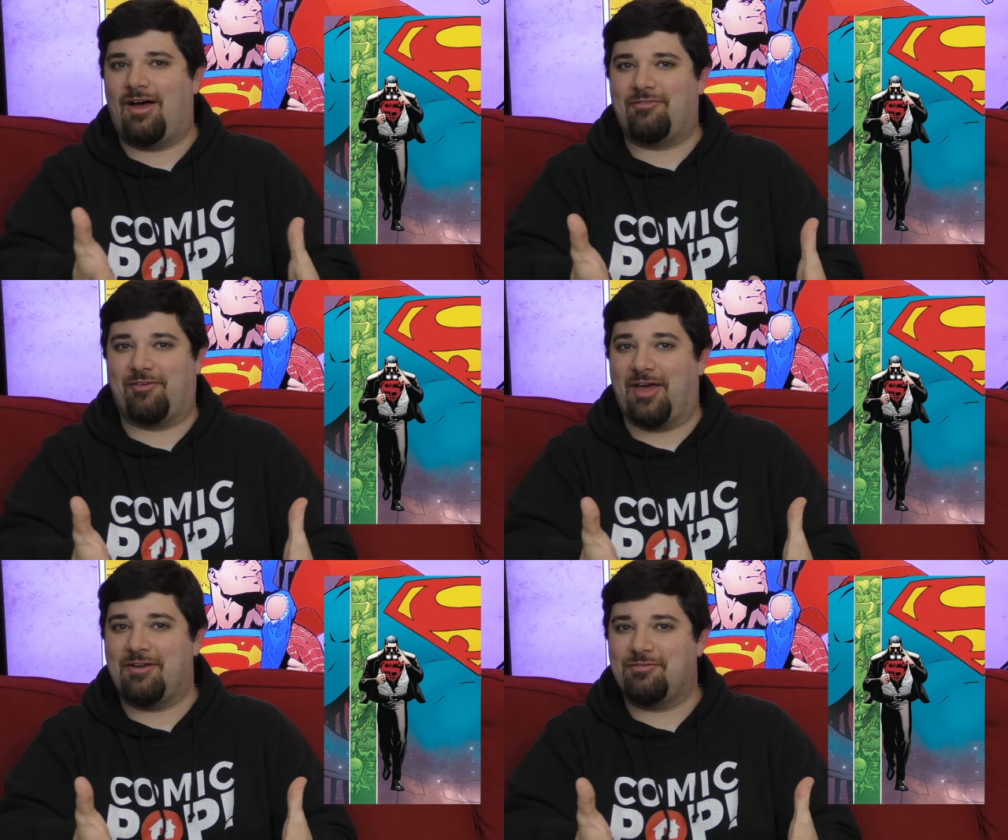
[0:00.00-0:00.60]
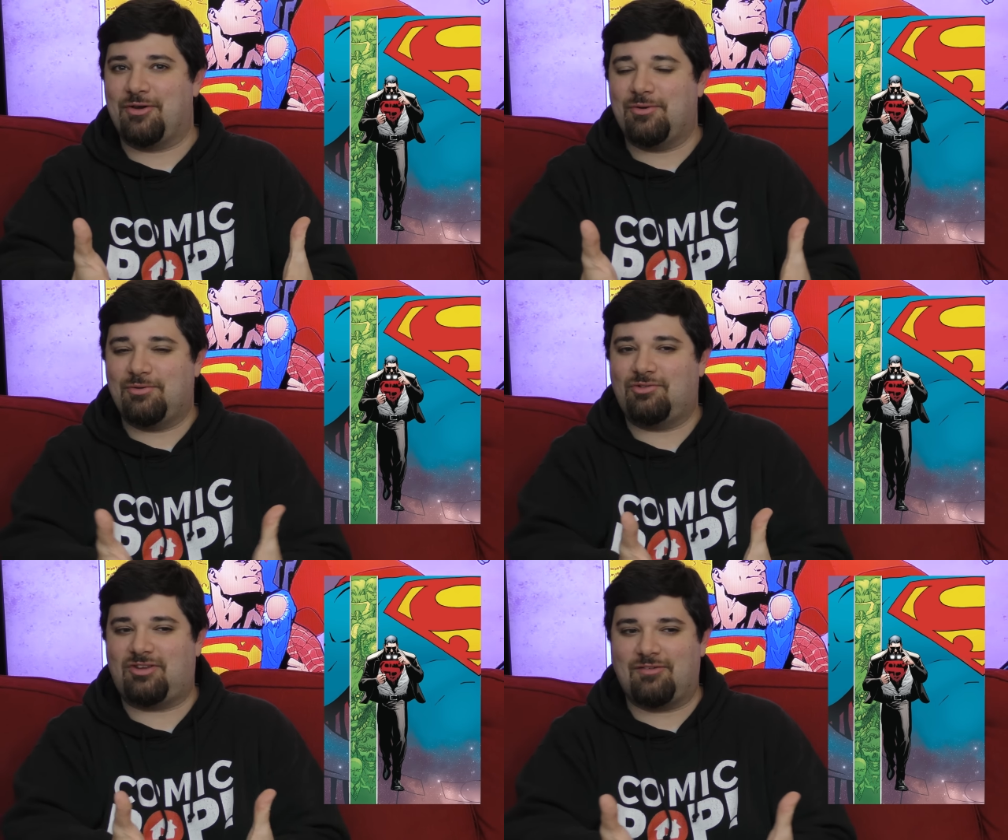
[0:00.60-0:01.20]
a fan of
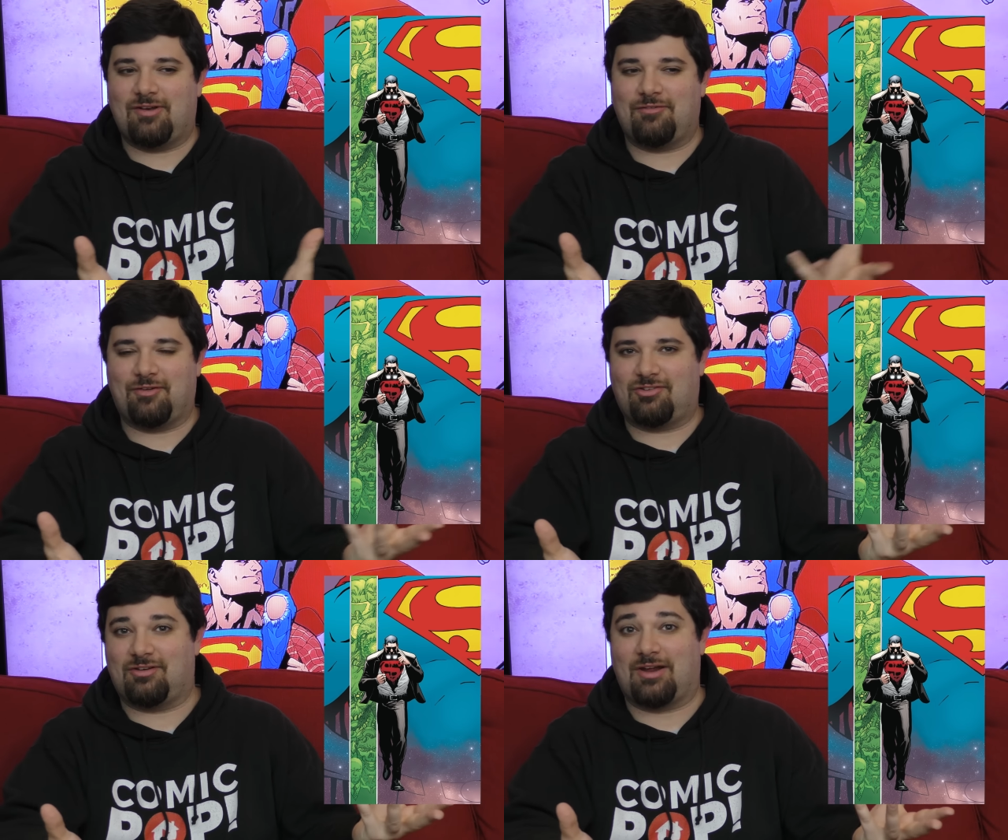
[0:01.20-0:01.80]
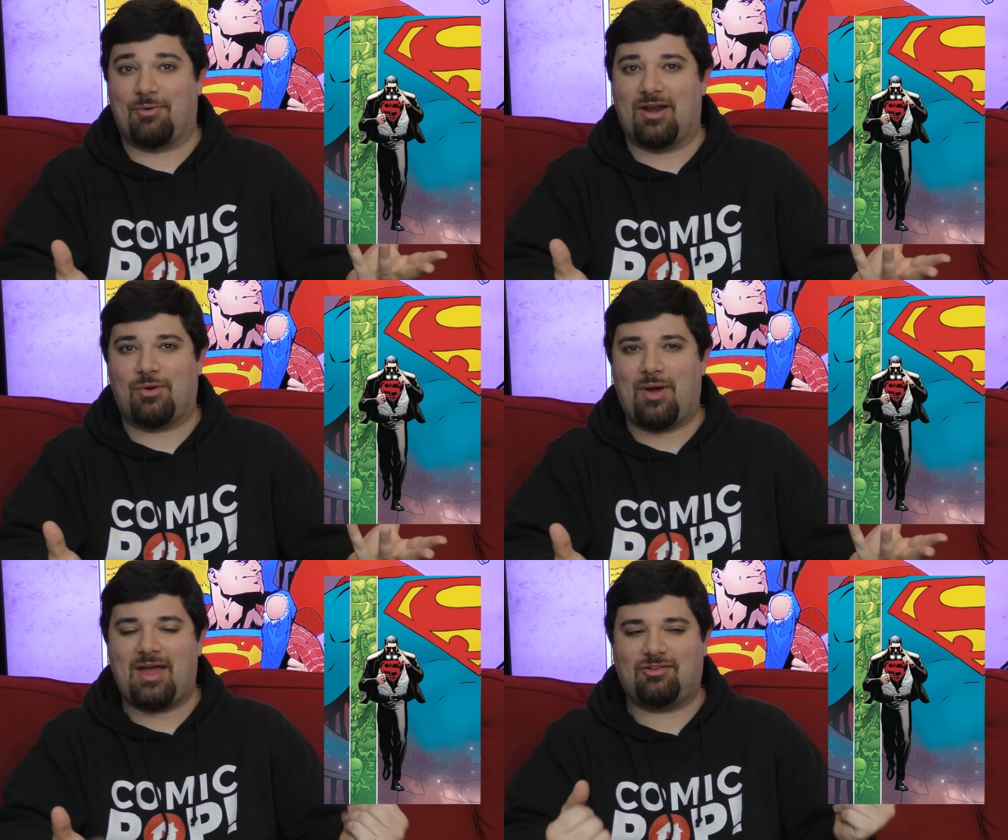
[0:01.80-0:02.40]
those, even if it's an
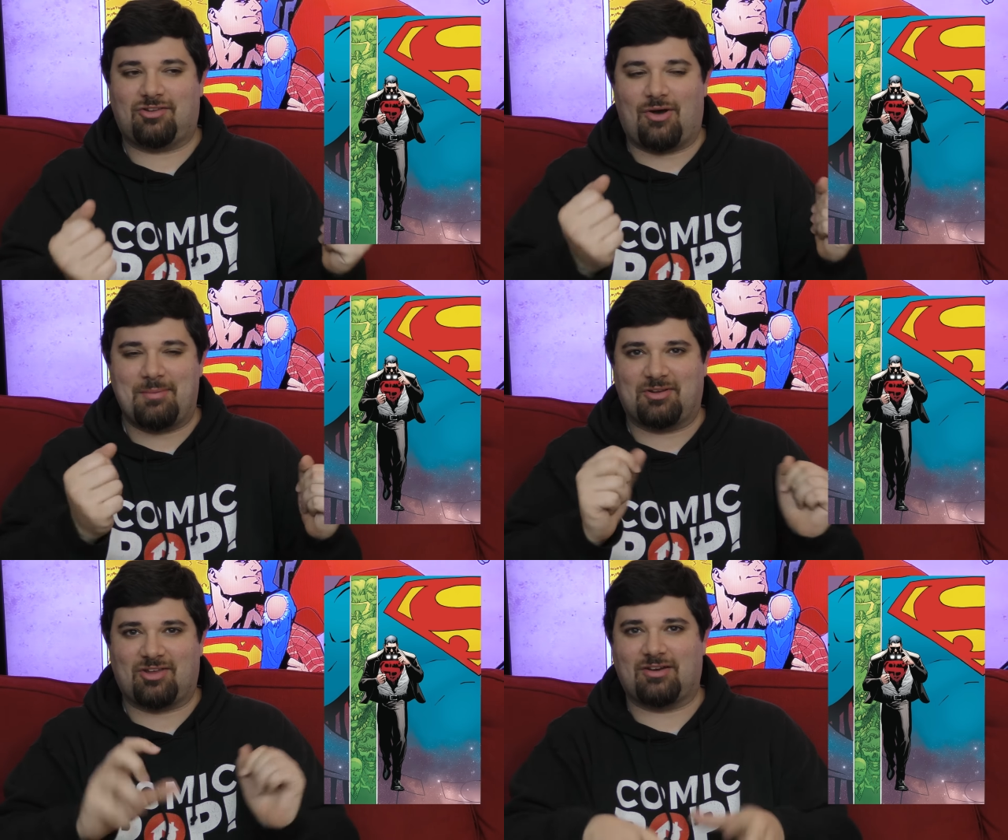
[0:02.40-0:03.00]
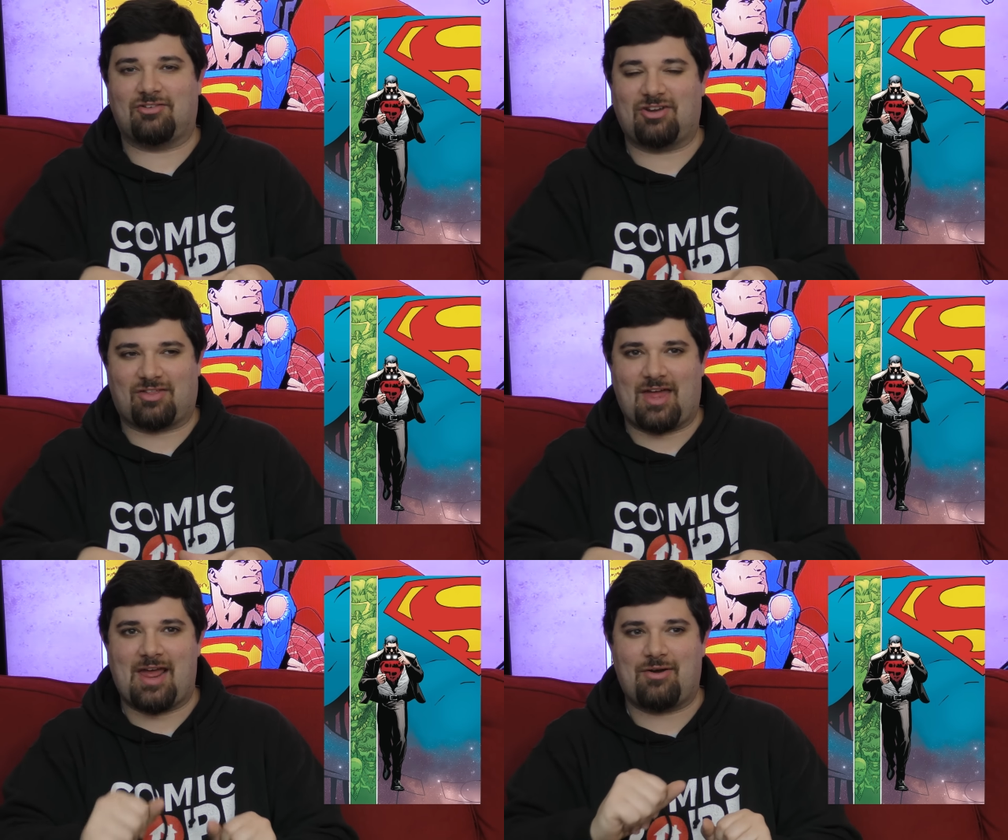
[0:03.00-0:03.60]
ironic way, so I'm excited to
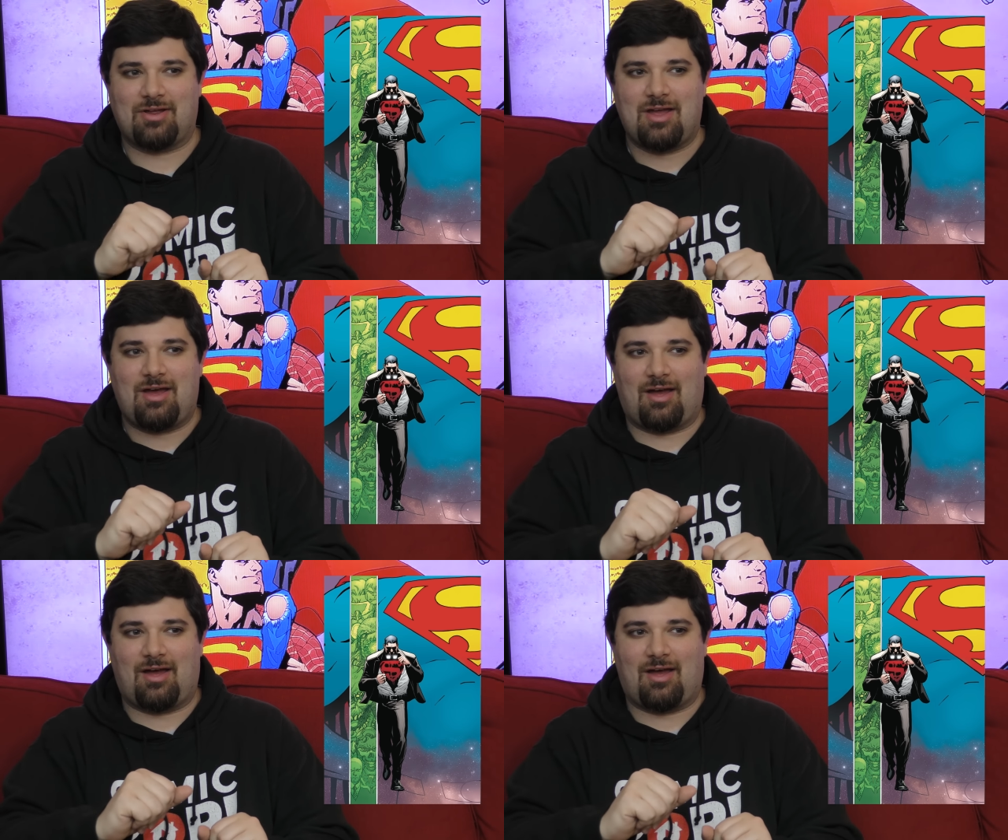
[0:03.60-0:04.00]
check that out.